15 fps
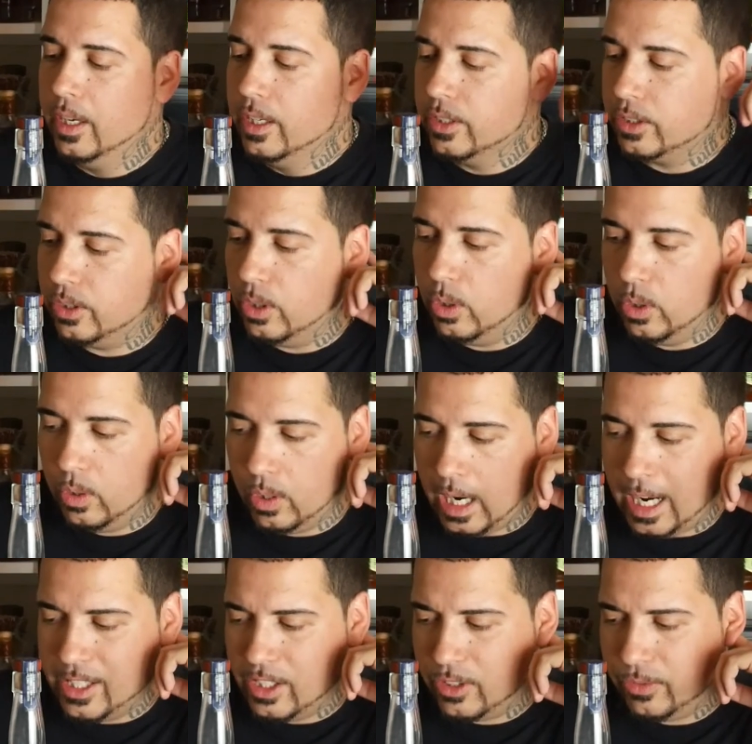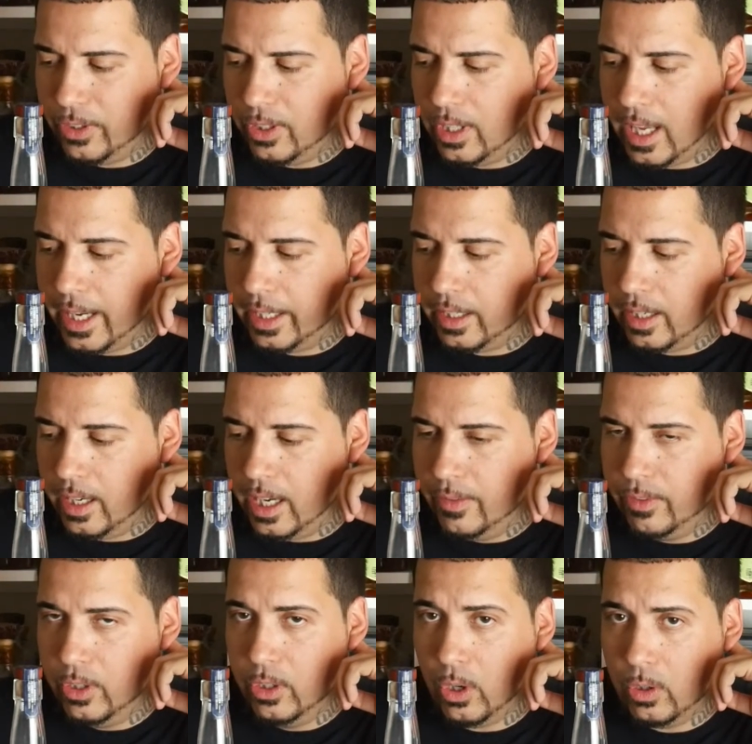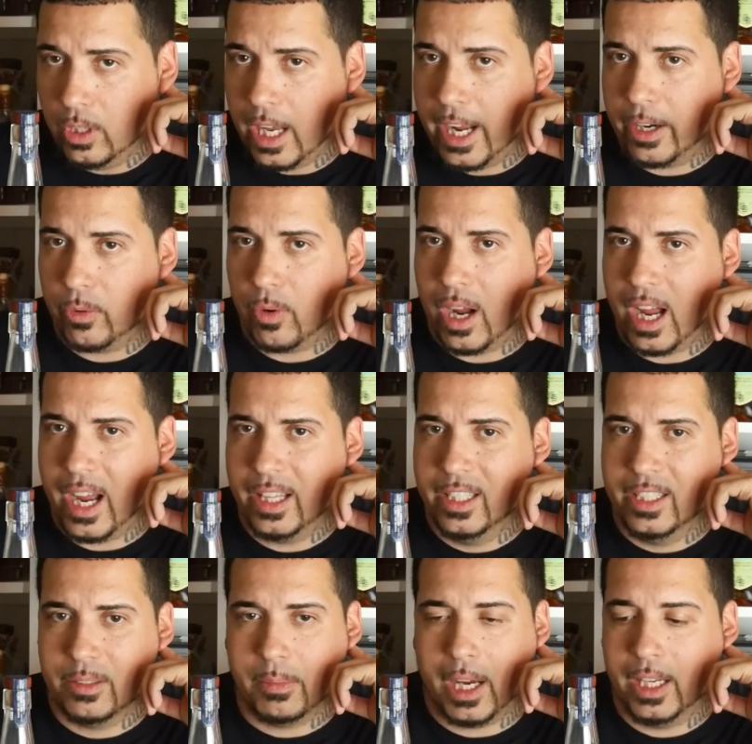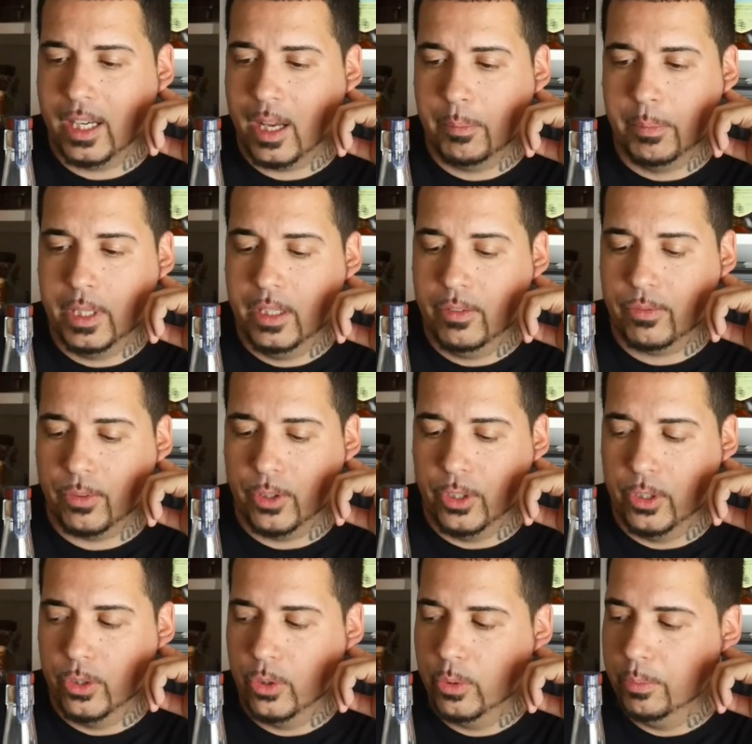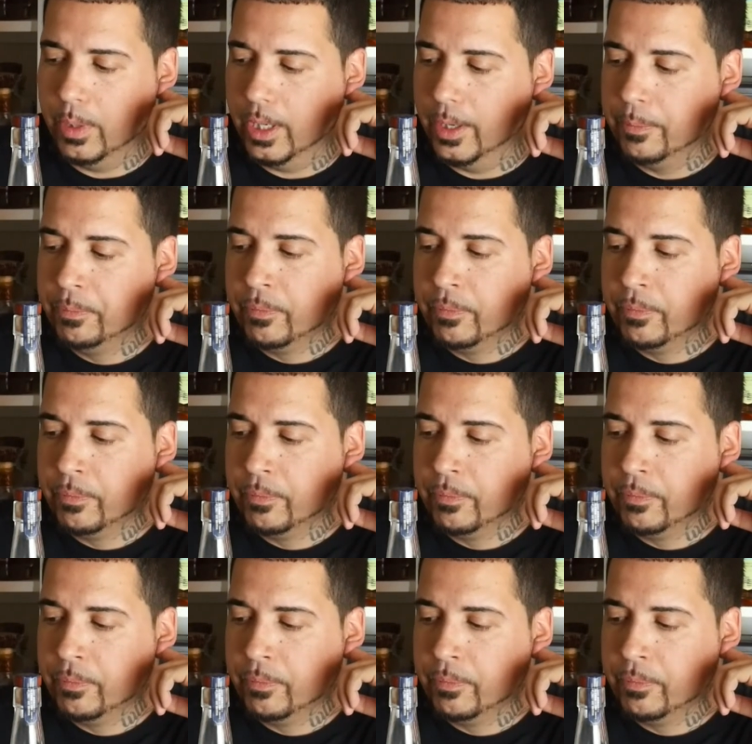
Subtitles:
So I just feel like if you don't like rye, these might not be for you. But